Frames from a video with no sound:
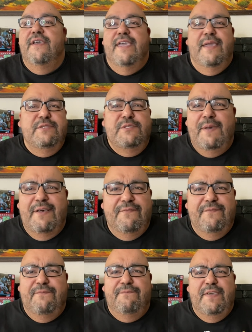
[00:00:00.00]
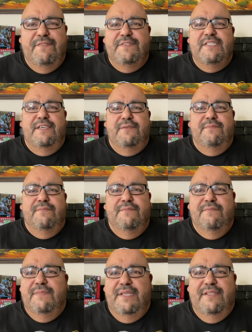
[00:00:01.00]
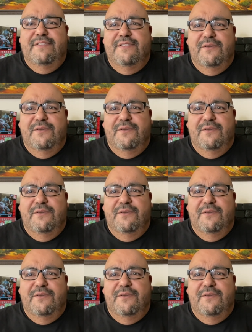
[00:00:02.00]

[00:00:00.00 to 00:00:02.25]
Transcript: It was about fifteen minutes